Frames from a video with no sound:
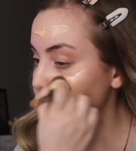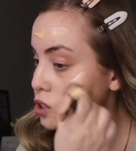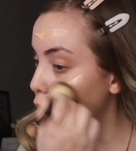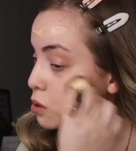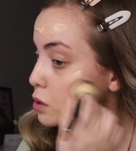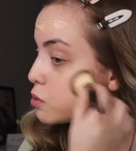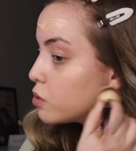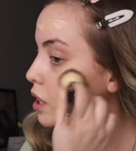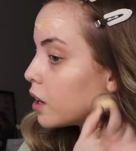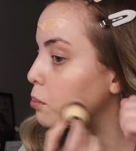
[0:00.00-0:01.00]
so
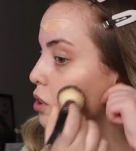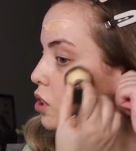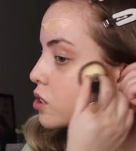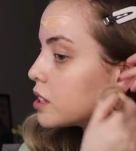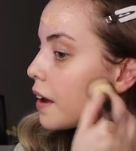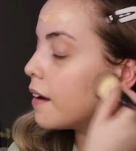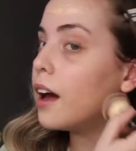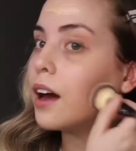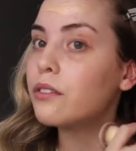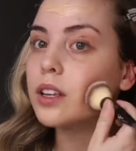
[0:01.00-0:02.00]
smoothly. It blurs like
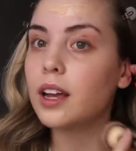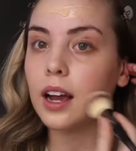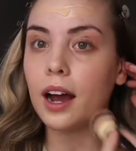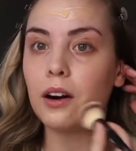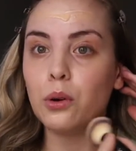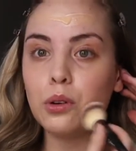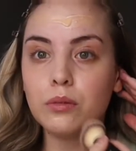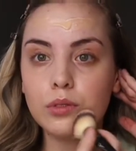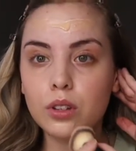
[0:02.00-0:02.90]
everything out.